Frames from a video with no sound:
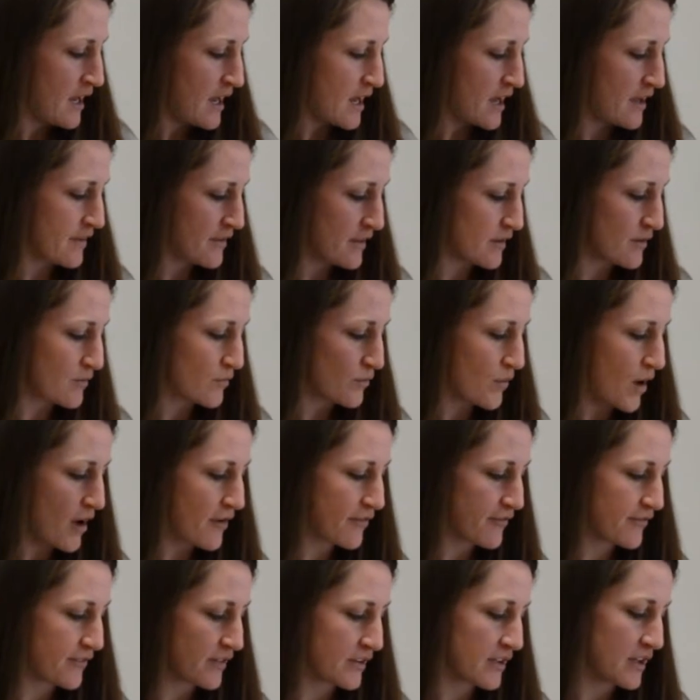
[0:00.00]
and then
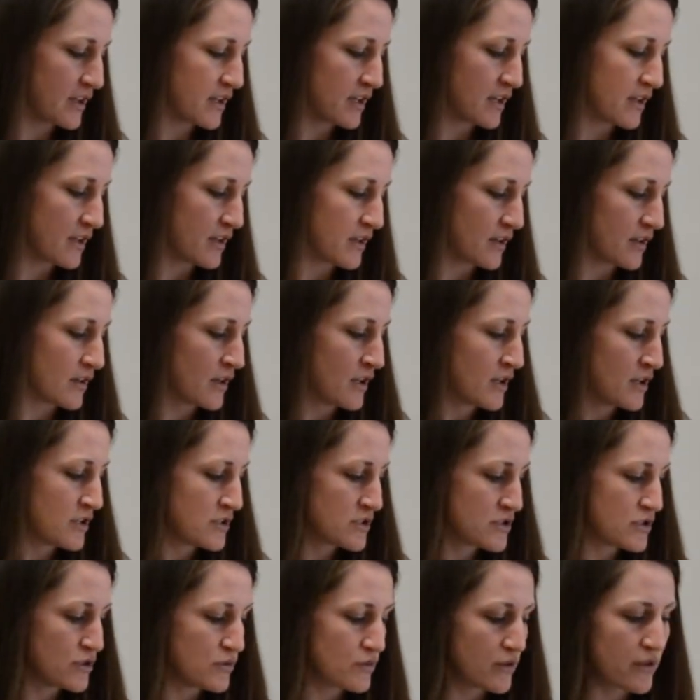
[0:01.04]
roughly
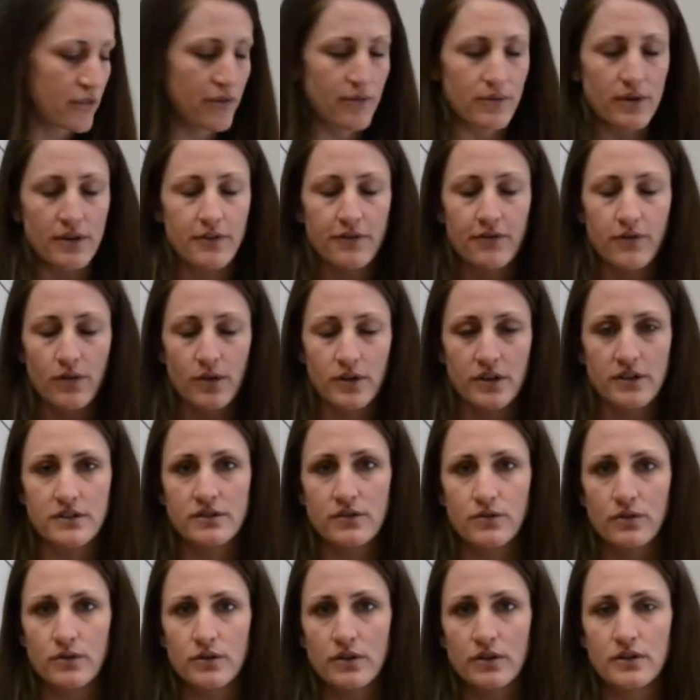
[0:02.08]
2 to 3 forks
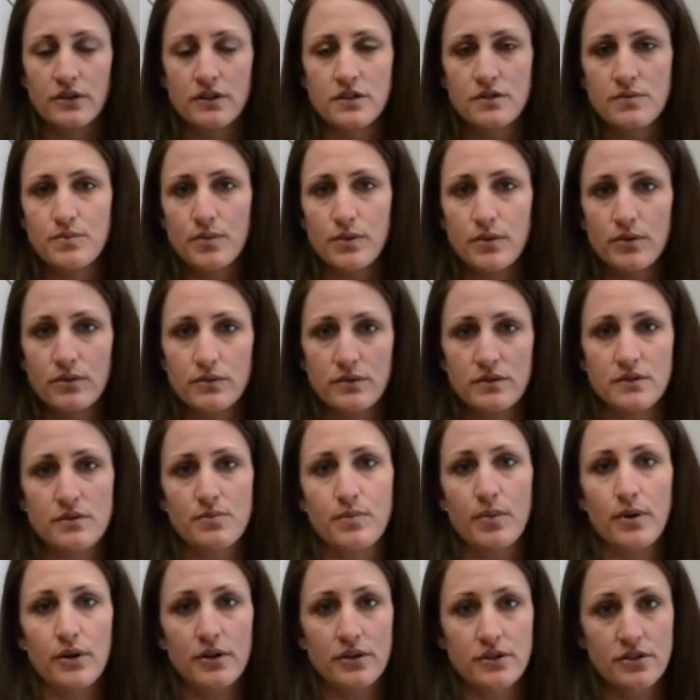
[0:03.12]
or spoons
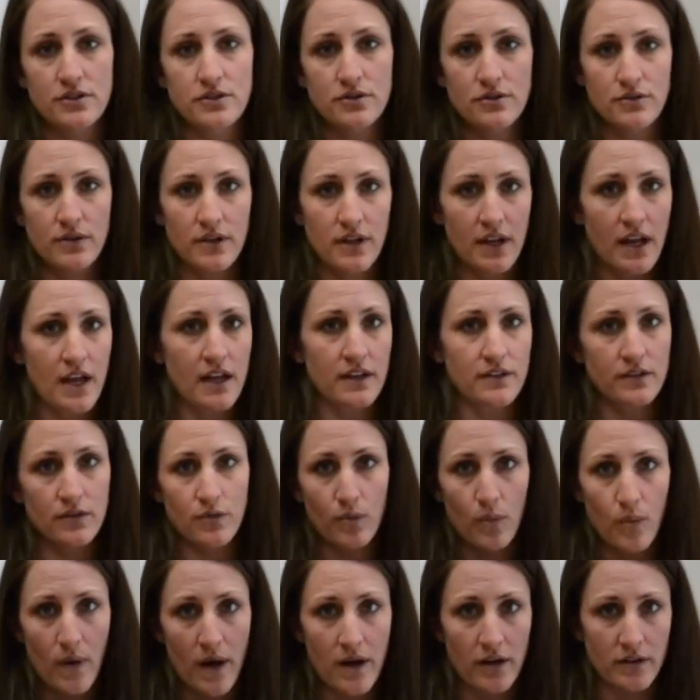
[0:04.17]
per student as
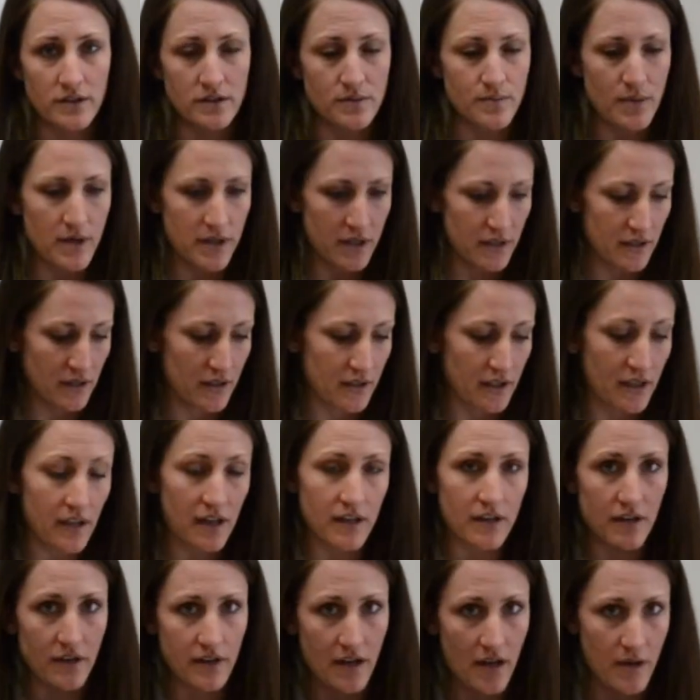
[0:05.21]
well, depending
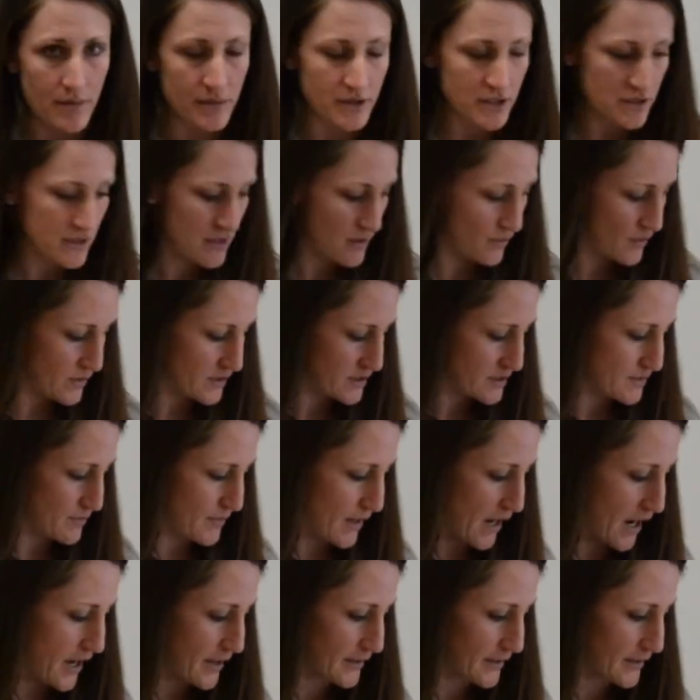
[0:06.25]
again on how much they want to buy.